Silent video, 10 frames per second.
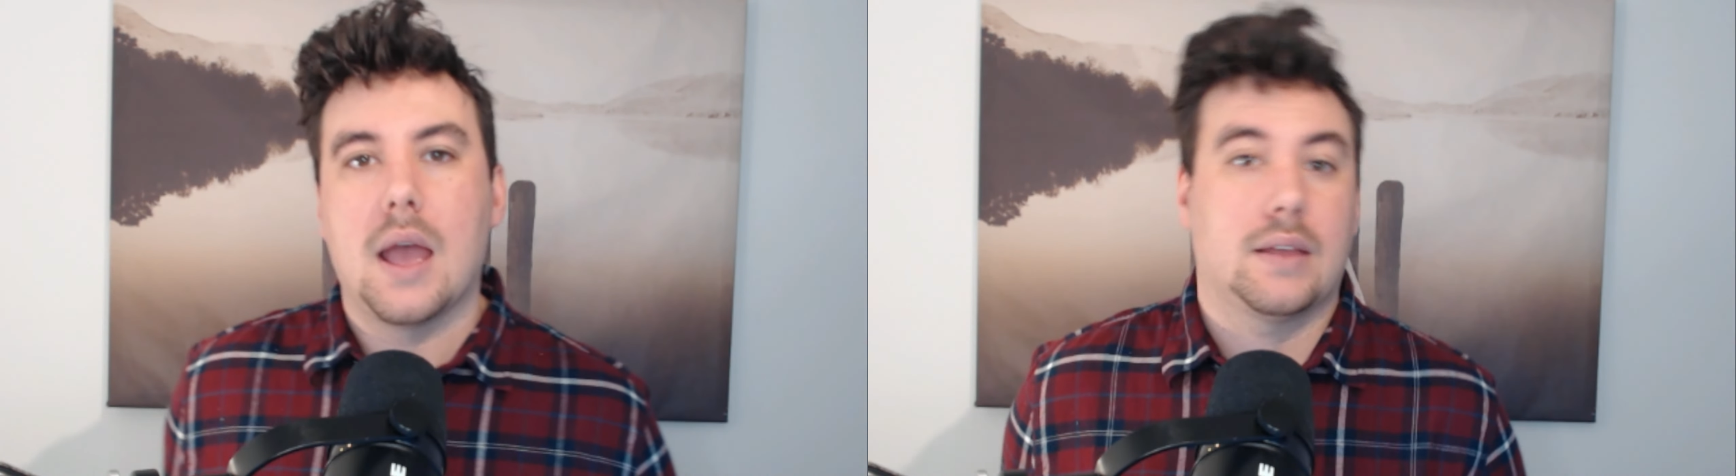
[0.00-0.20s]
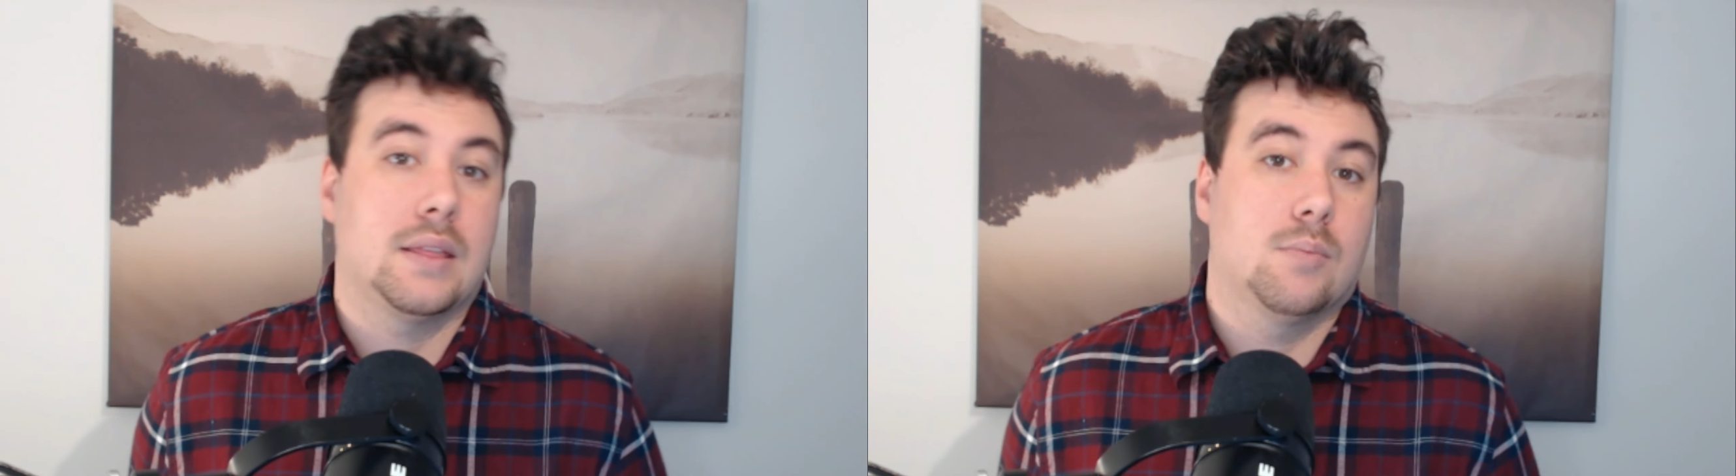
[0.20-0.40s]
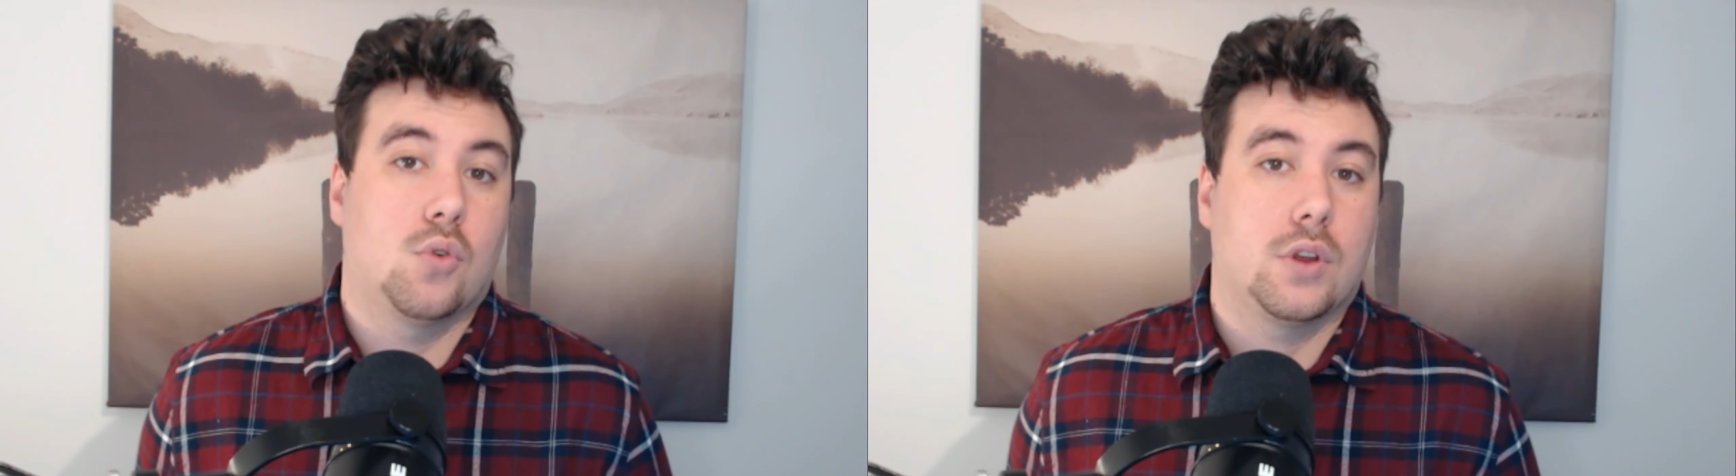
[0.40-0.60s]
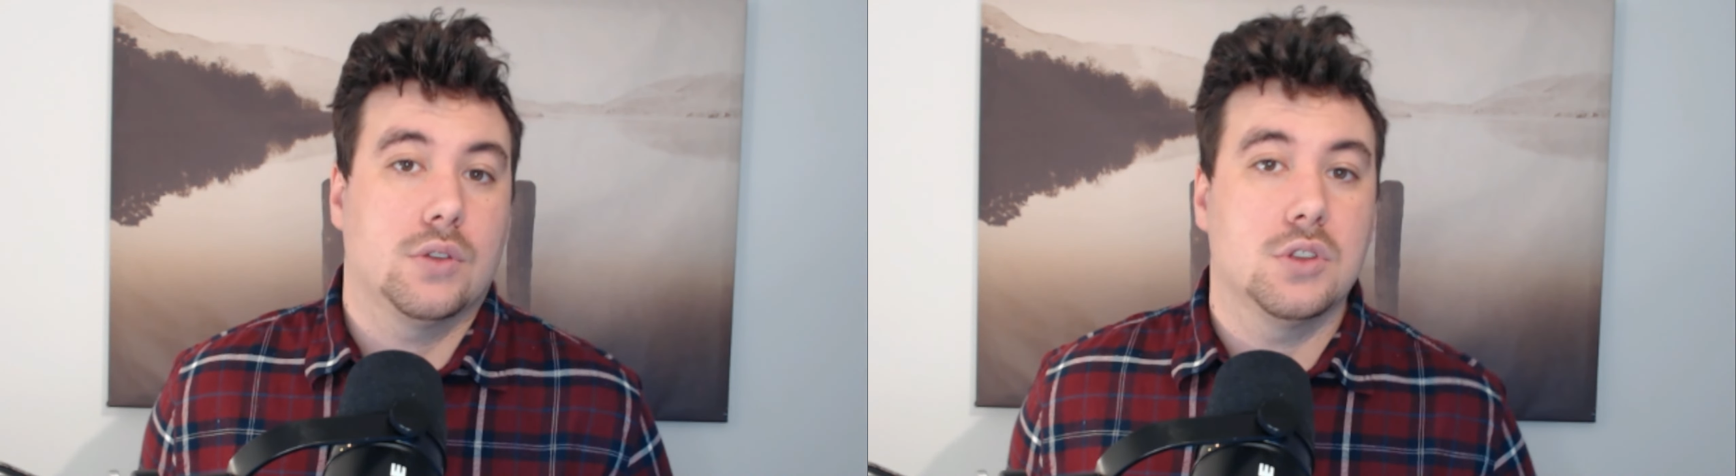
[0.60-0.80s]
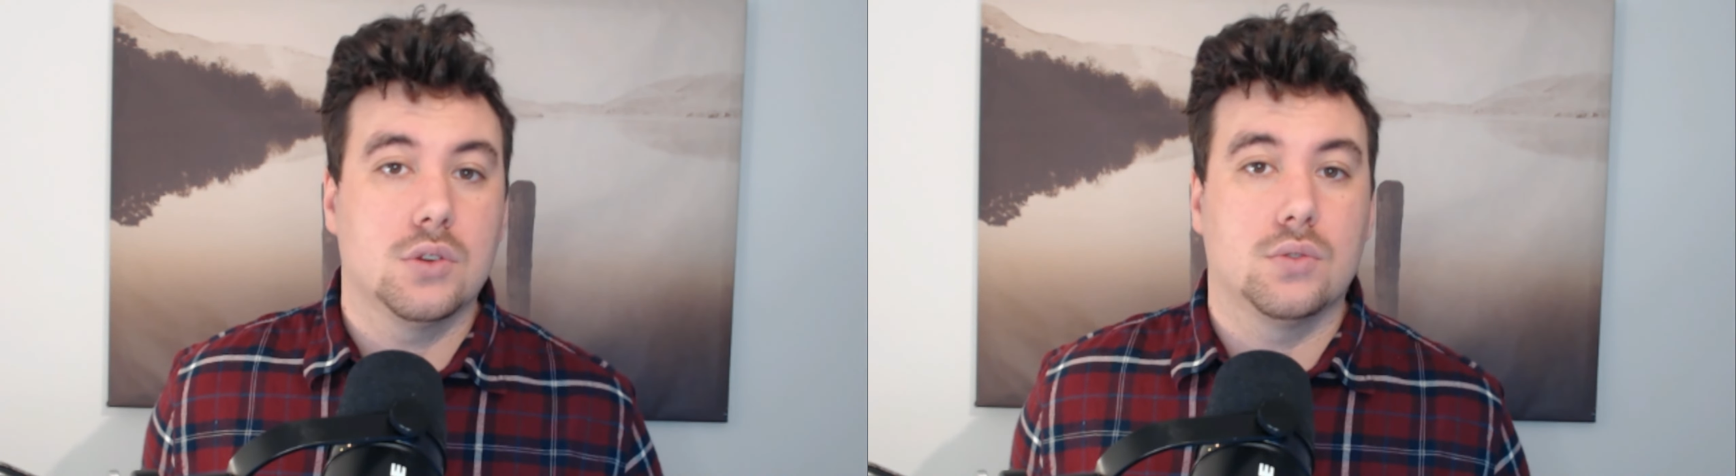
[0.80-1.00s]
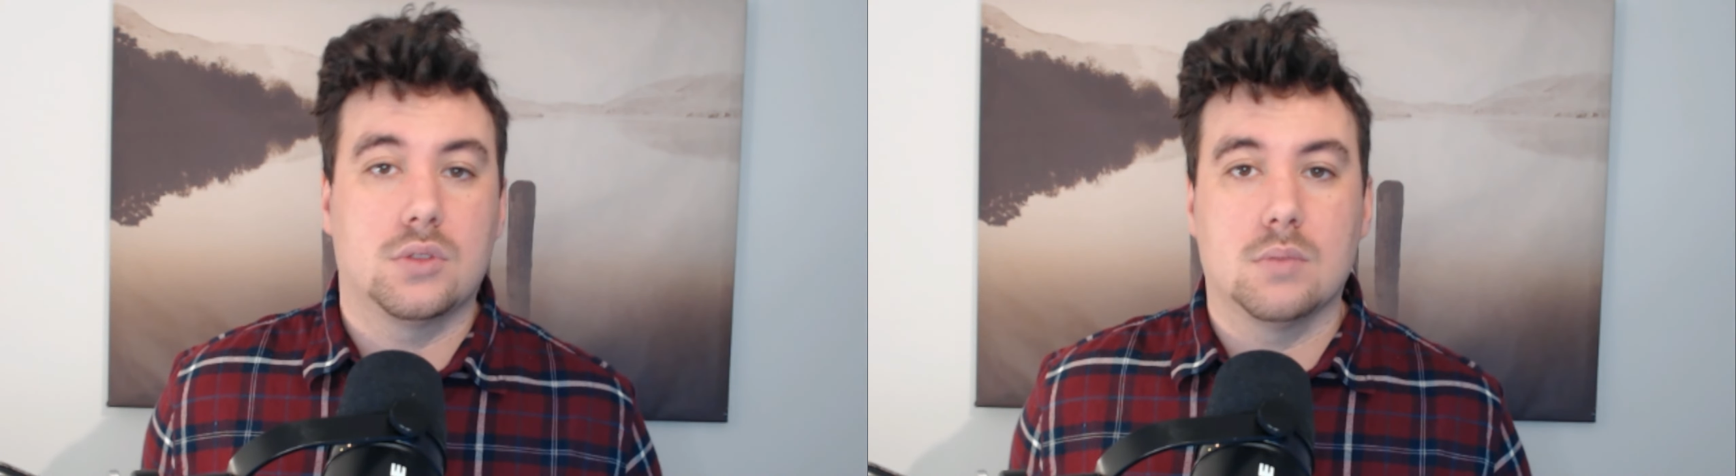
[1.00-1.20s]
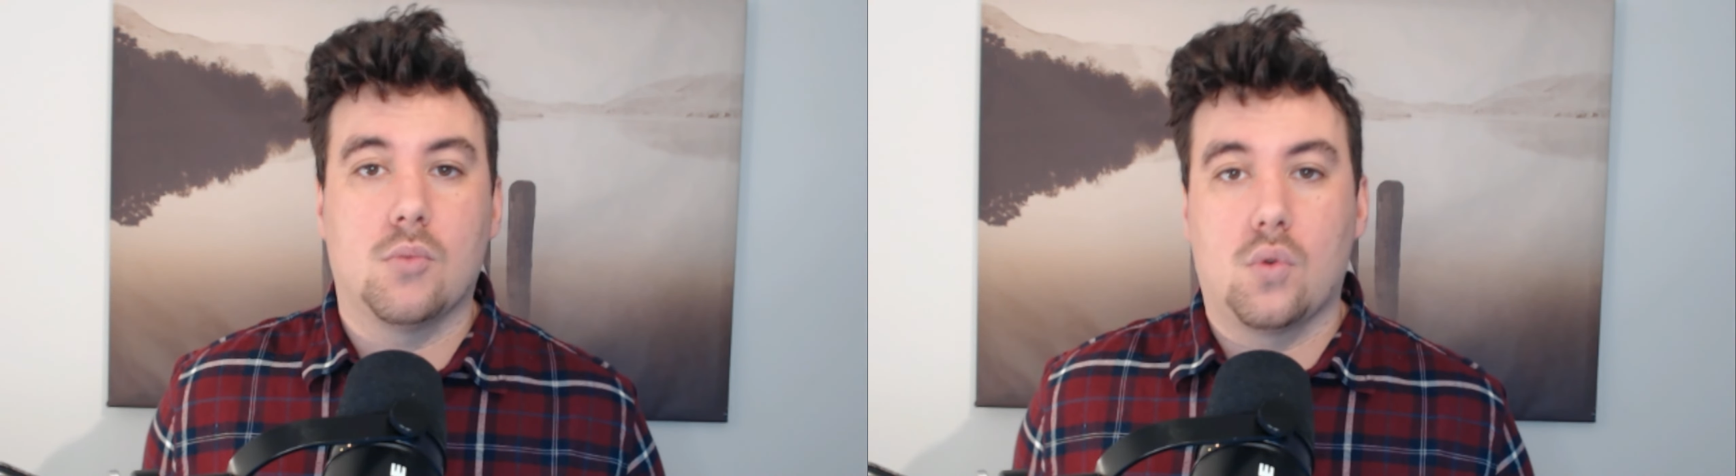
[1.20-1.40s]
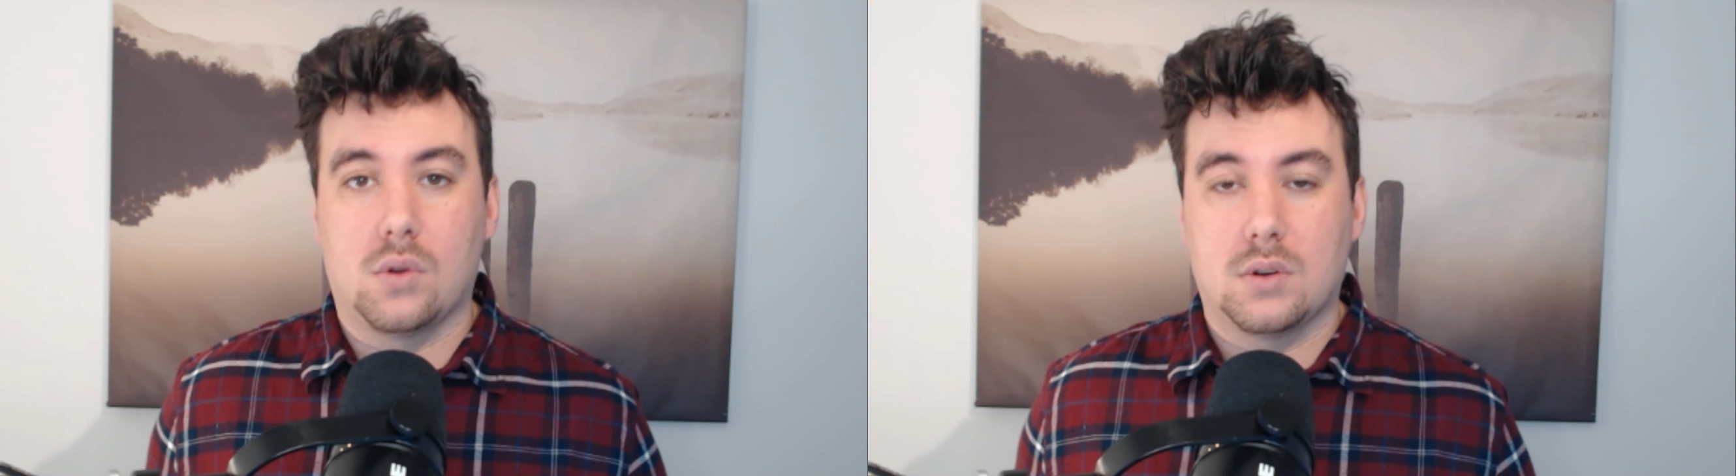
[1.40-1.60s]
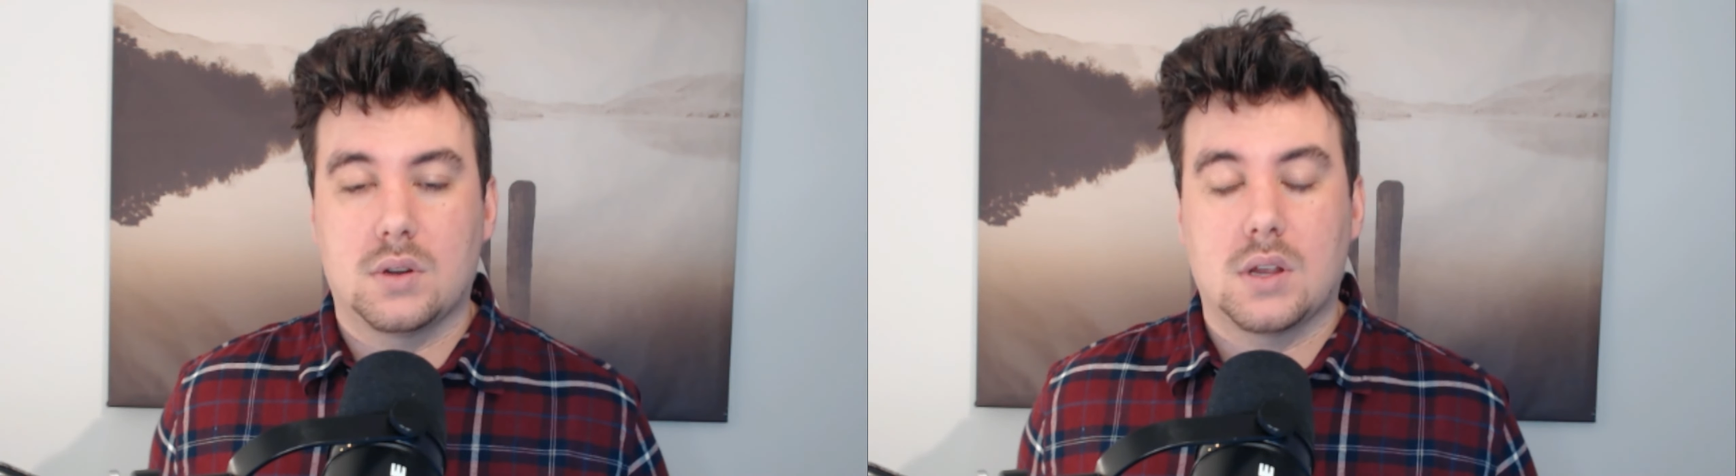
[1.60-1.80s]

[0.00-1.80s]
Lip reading: And the more you do, the more